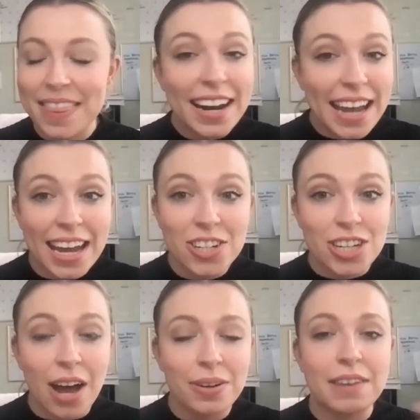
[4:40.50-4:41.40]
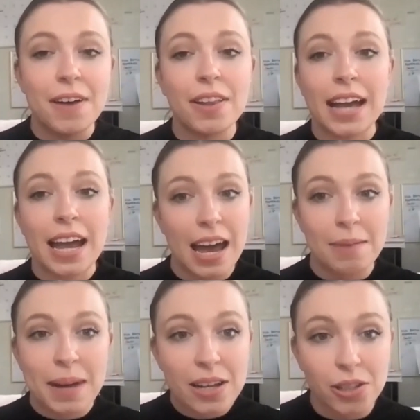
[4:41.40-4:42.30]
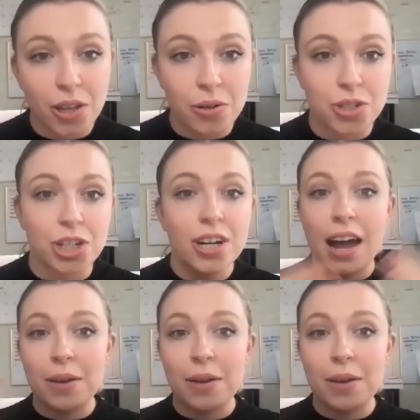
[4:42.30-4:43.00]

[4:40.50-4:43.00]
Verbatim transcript: And then I aged out and I felt like I had my closure.